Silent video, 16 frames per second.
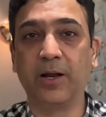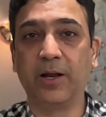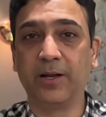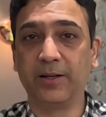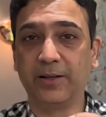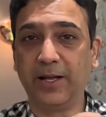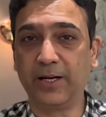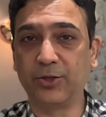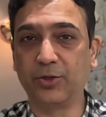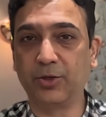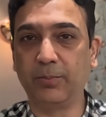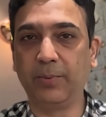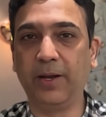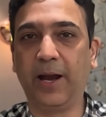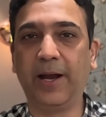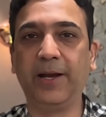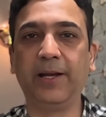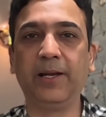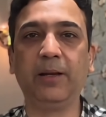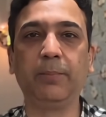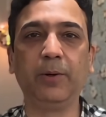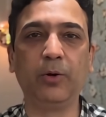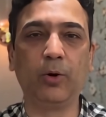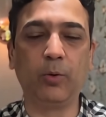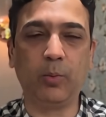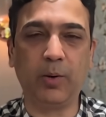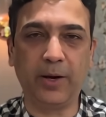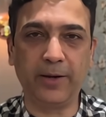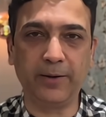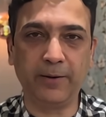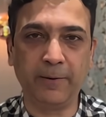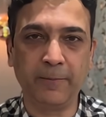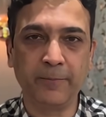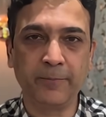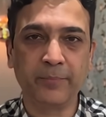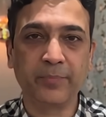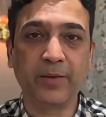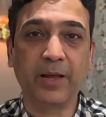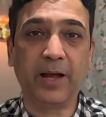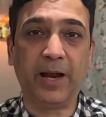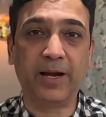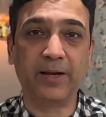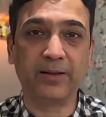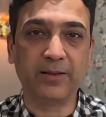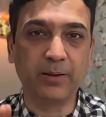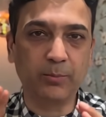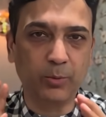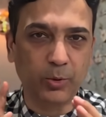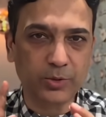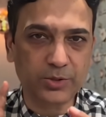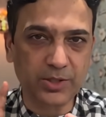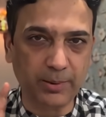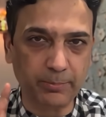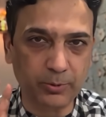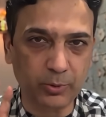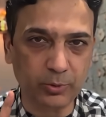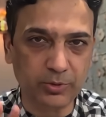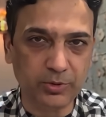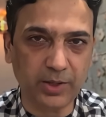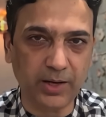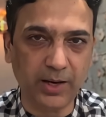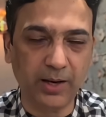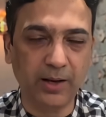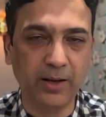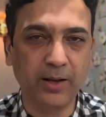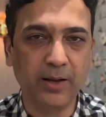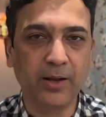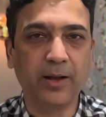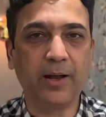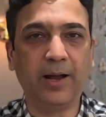That should be ideally below 1, at the most up to 3.